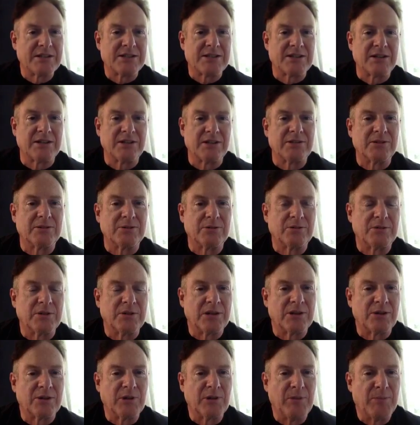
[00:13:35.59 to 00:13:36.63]

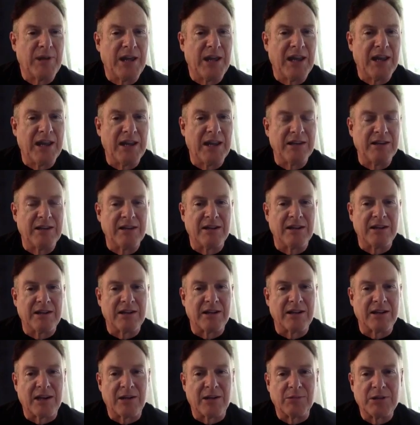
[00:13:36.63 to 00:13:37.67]
So we made a
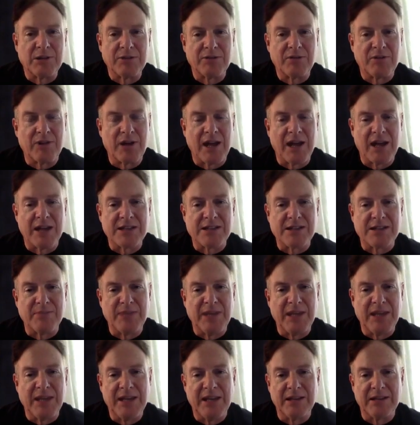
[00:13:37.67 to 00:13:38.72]
couple of grants
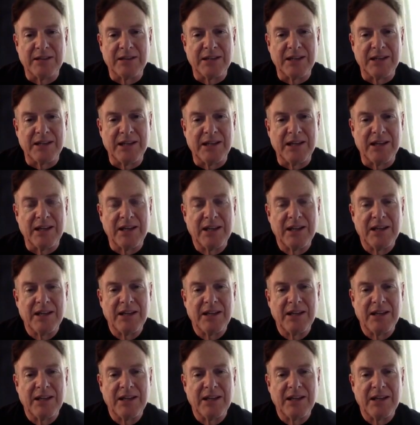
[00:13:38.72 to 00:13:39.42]
immediately